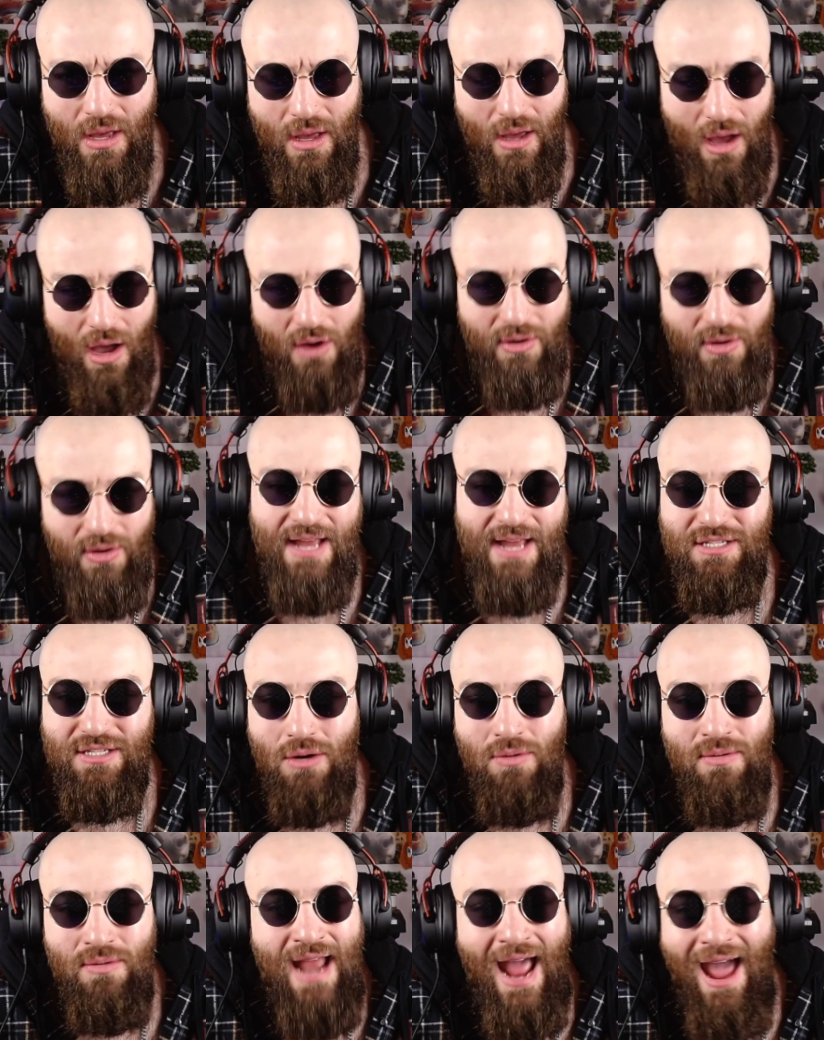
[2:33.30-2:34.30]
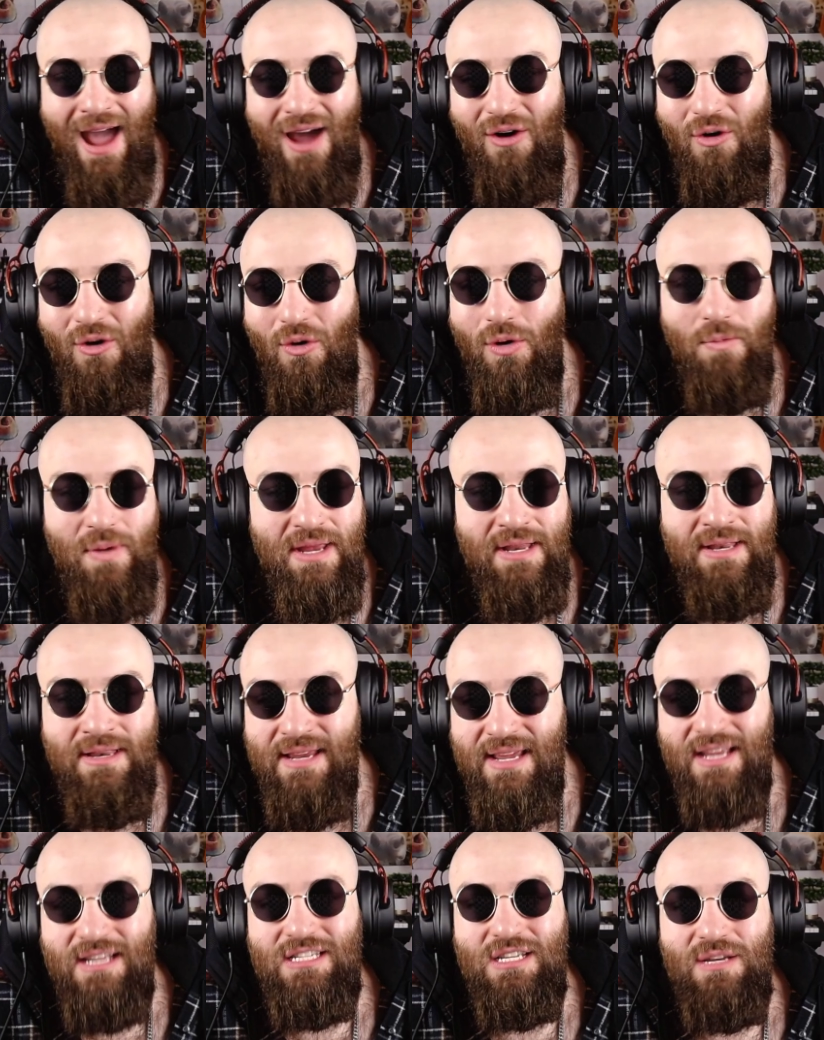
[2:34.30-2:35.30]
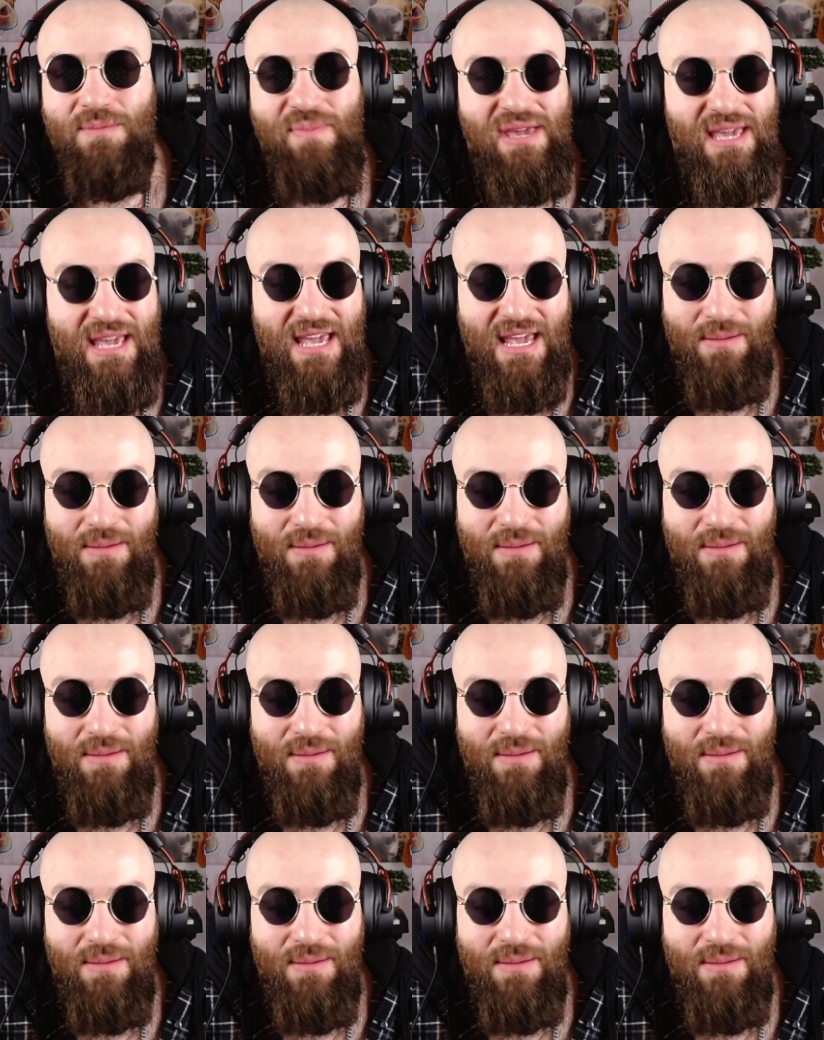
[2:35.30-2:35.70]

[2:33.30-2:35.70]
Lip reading: Okay, so now we need to be